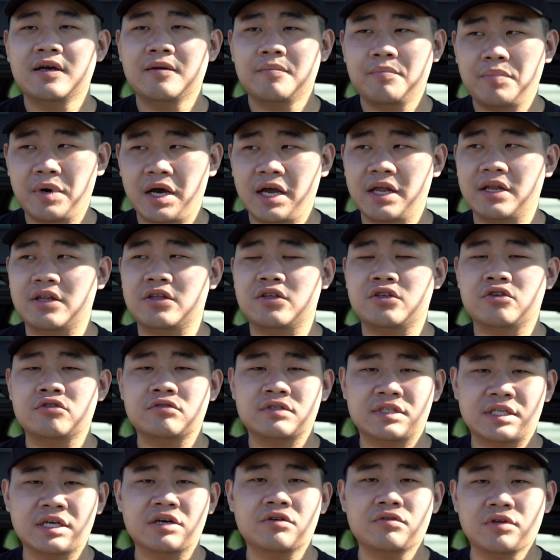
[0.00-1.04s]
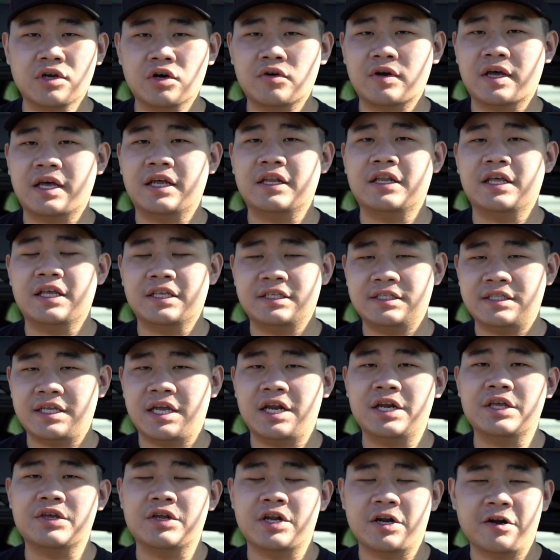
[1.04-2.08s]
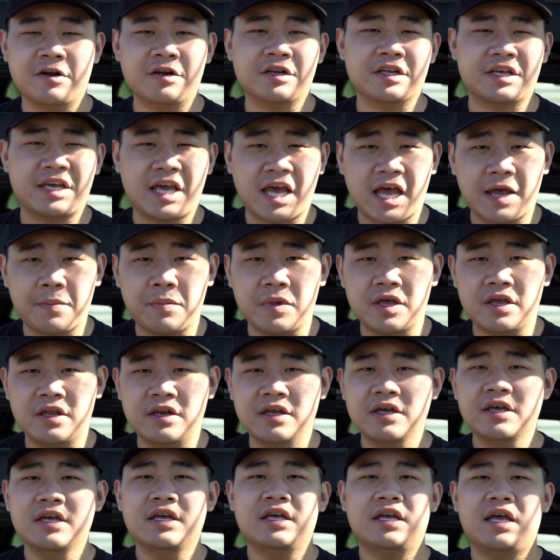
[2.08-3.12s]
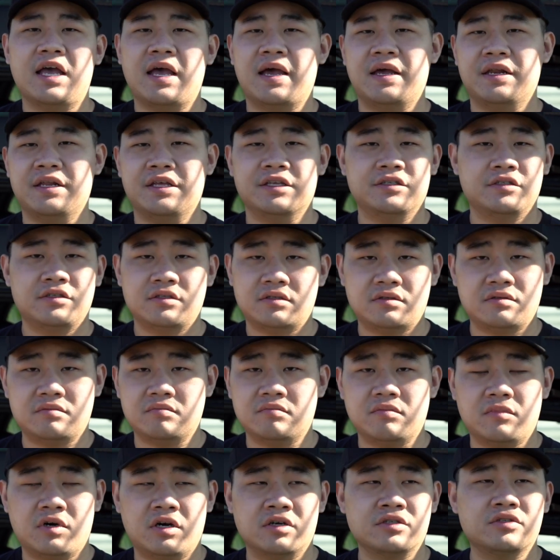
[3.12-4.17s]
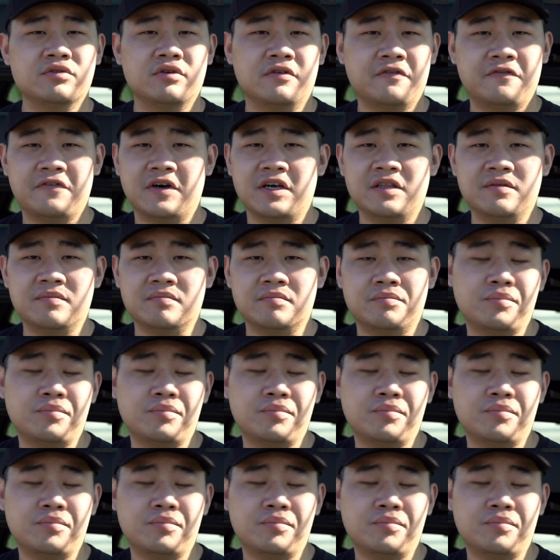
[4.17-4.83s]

but you still know that it's there. You hear it in the cabin, and it's also a fun